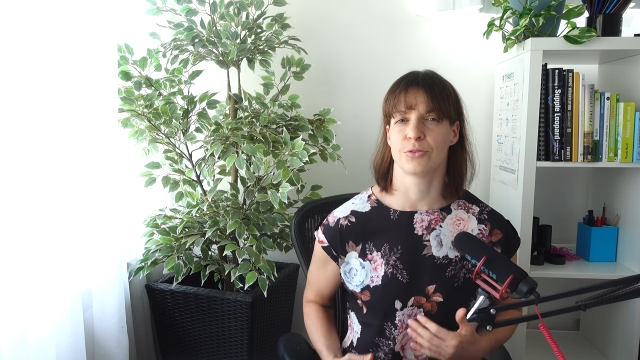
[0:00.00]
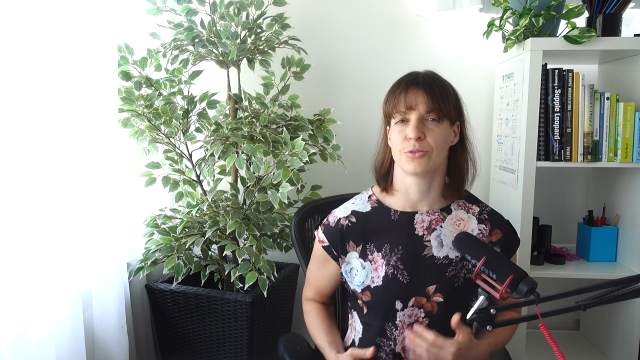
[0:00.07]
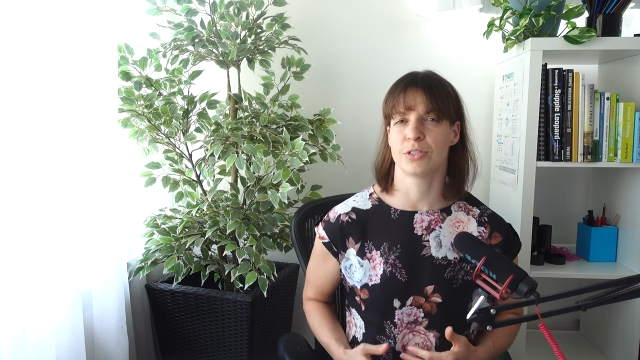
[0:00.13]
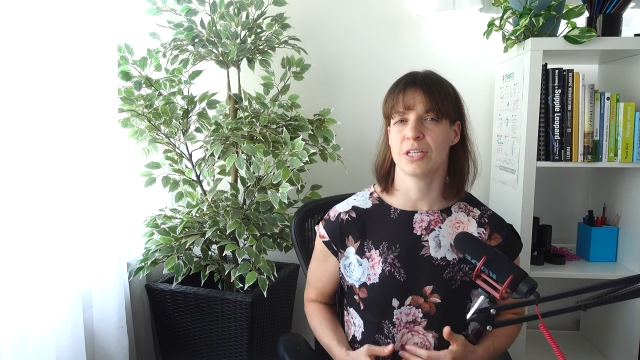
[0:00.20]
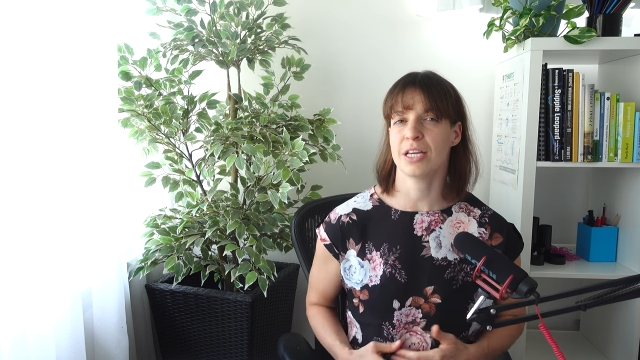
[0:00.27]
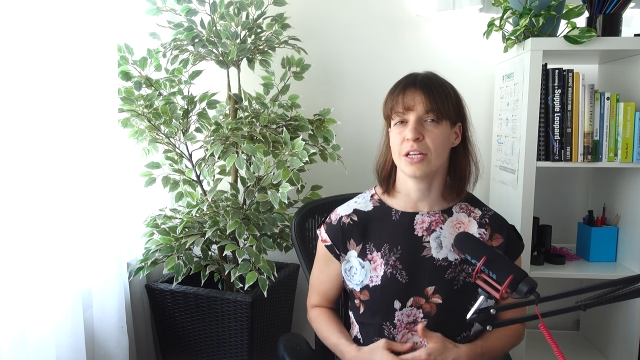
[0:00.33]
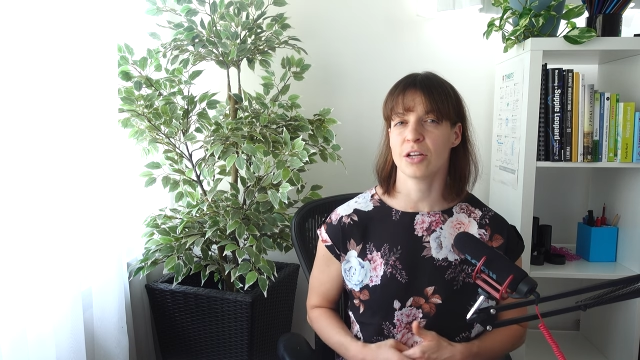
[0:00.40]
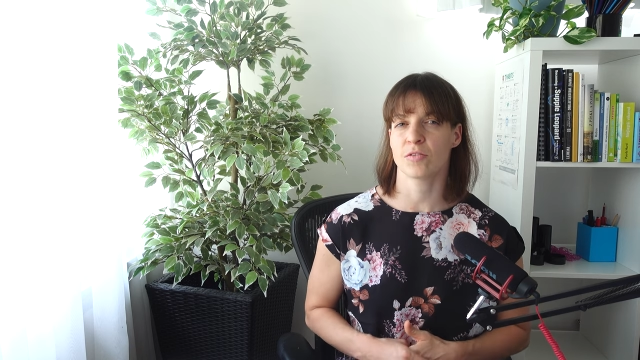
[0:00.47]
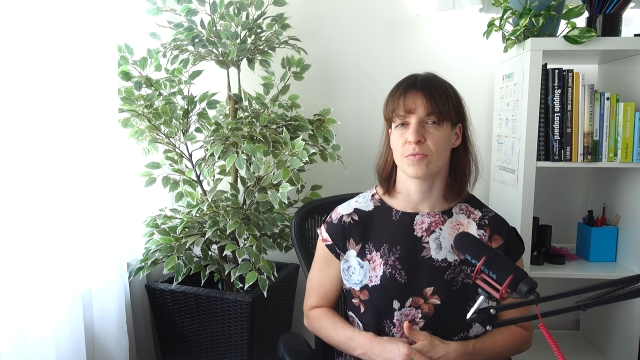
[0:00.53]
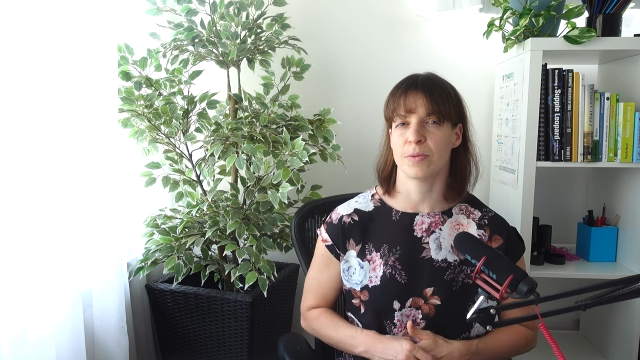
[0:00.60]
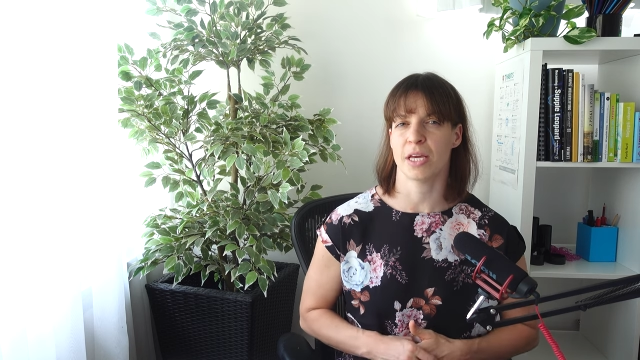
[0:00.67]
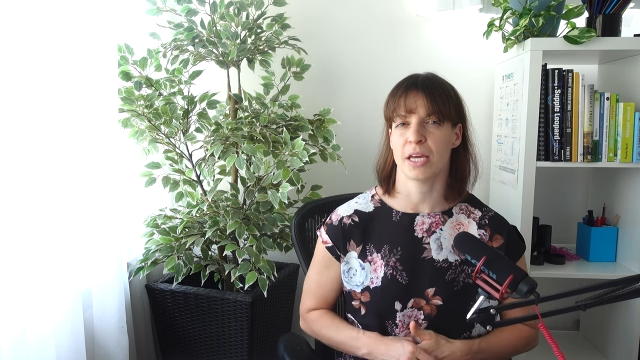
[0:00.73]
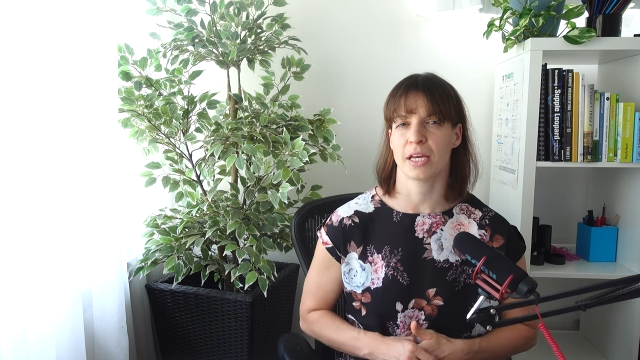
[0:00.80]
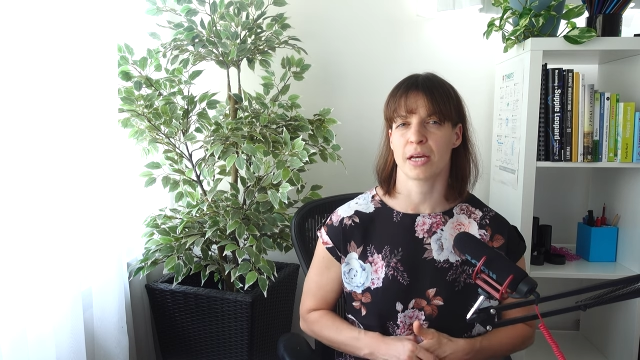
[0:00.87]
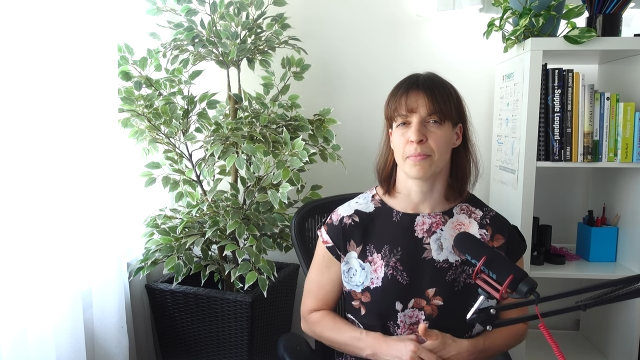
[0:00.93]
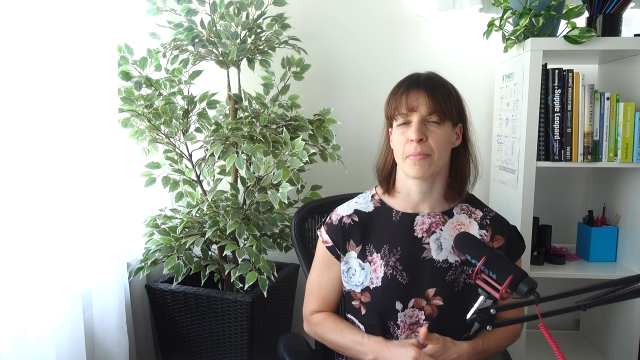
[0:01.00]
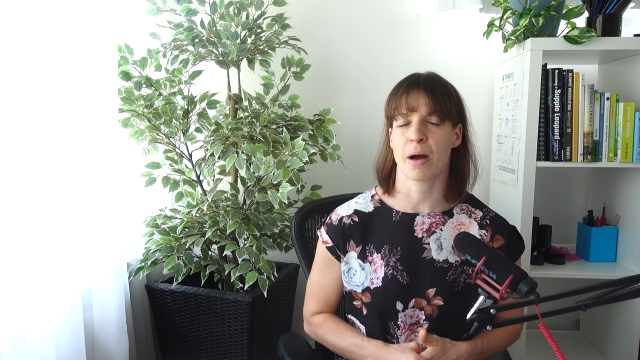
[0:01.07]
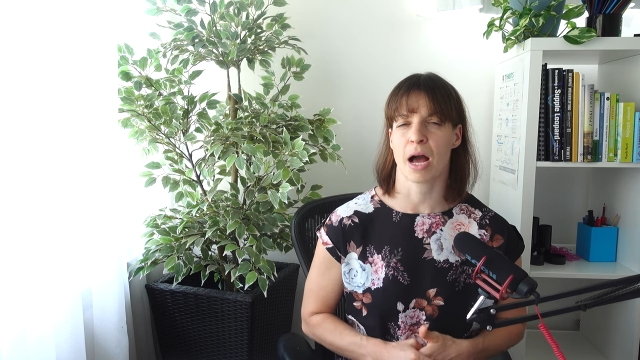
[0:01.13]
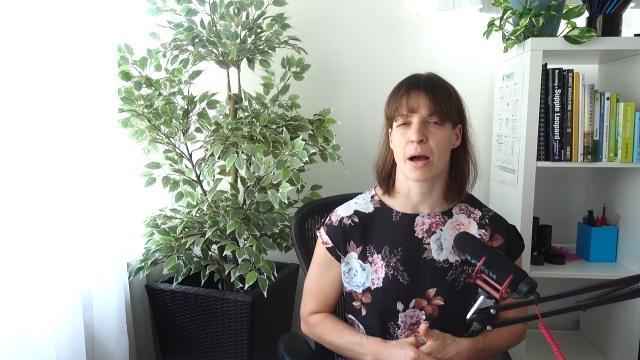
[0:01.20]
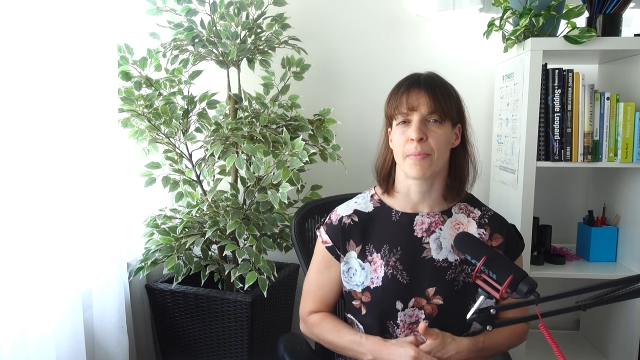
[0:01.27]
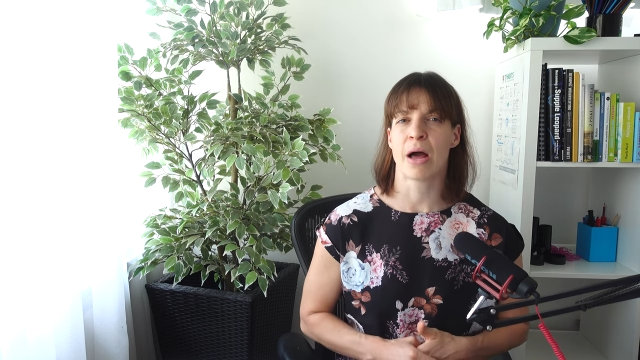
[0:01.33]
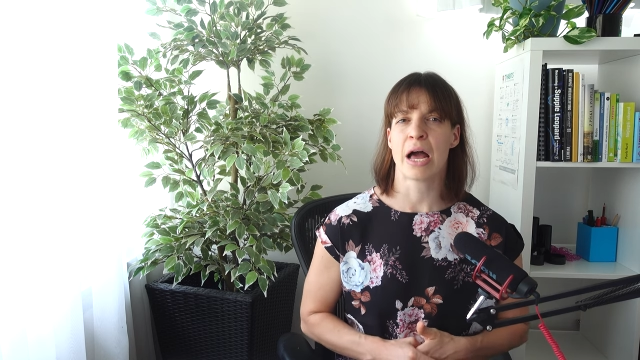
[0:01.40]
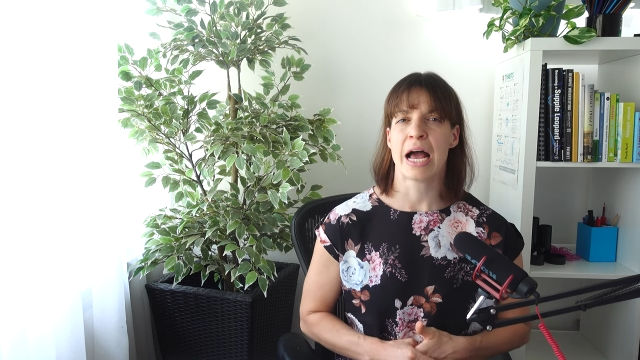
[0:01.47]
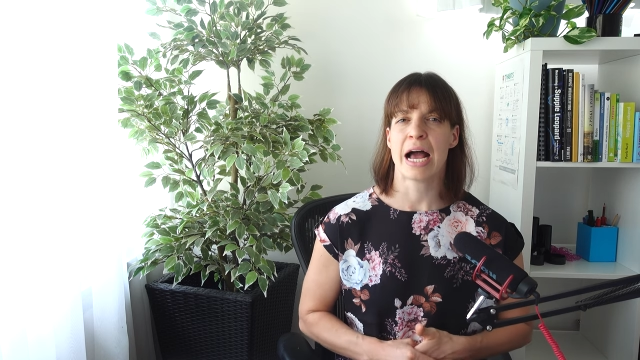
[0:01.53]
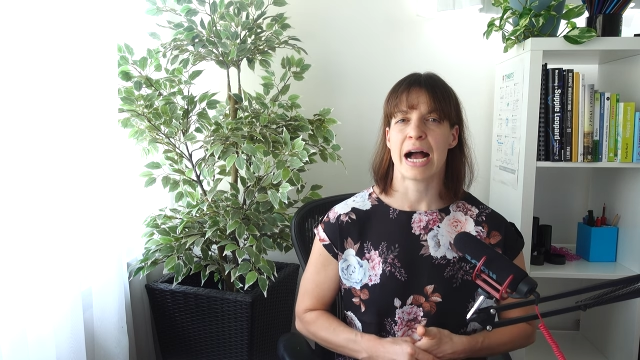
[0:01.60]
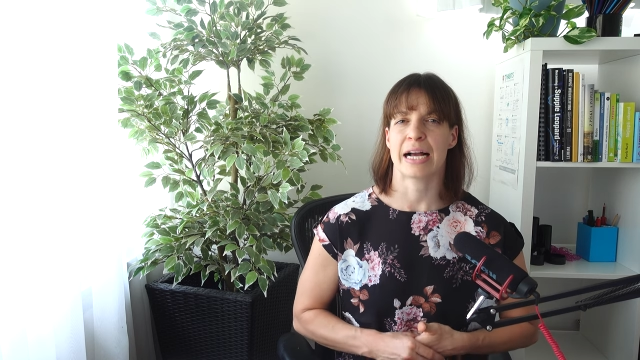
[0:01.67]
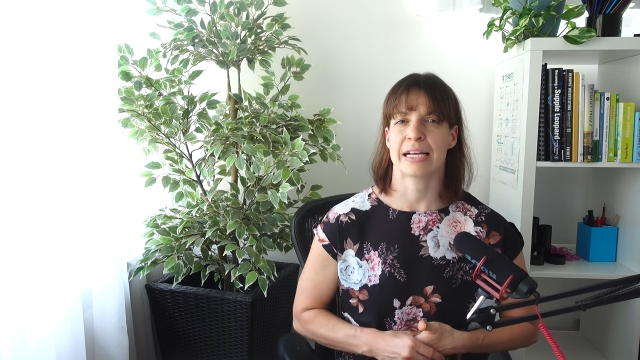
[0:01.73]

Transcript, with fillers: the routine of being a mom,